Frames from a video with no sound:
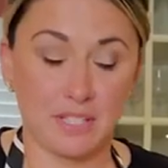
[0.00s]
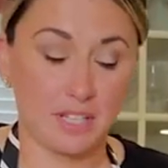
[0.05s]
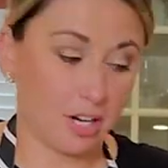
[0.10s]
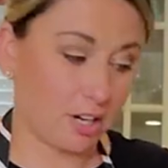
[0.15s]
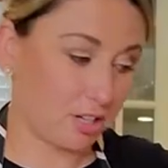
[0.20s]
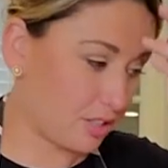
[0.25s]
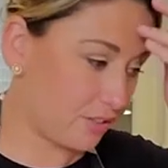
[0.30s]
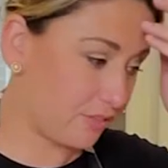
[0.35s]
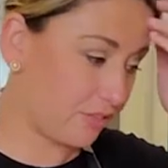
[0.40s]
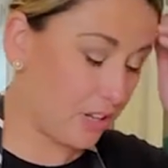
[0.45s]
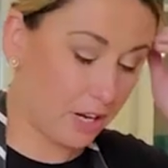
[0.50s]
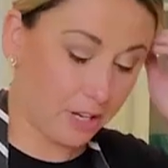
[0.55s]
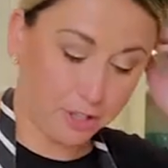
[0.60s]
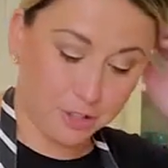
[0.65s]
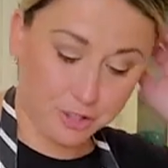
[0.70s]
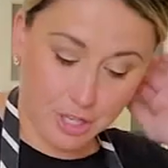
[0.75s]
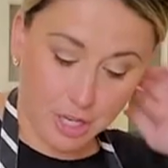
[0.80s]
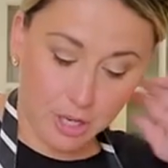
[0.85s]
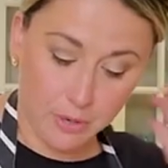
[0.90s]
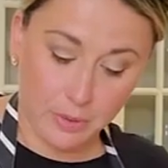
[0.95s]
scared to flour
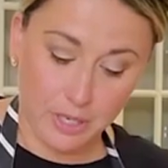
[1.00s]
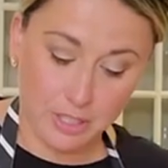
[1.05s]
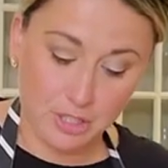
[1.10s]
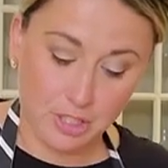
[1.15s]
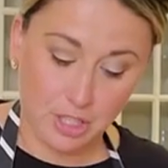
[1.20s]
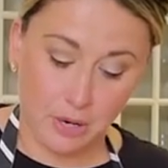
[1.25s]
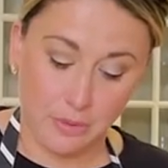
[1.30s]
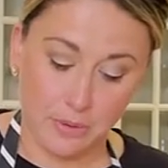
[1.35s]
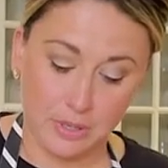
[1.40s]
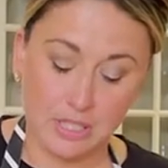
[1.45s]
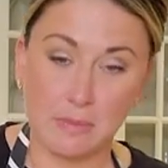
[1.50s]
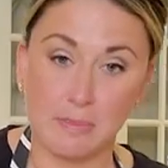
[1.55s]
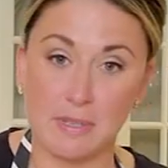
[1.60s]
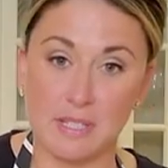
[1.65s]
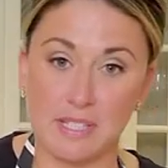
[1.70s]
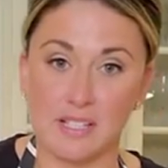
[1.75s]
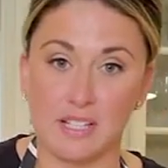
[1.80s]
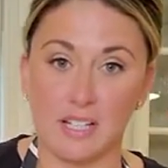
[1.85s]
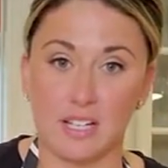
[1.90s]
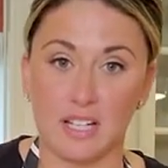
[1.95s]
your dough. It's going to
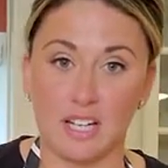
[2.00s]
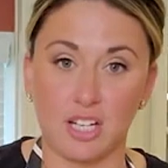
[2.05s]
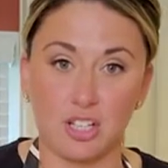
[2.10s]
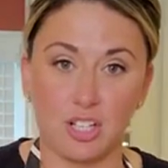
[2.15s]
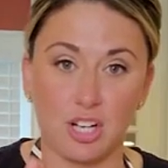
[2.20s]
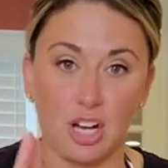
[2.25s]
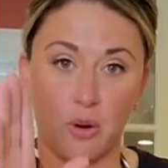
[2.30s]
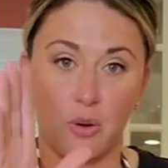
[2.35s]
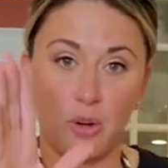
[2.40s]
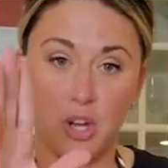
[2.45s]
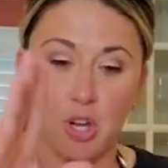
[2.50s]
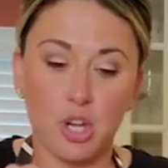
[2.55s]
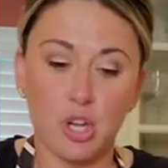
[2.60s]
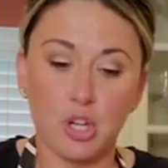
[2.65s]
be sticky dough.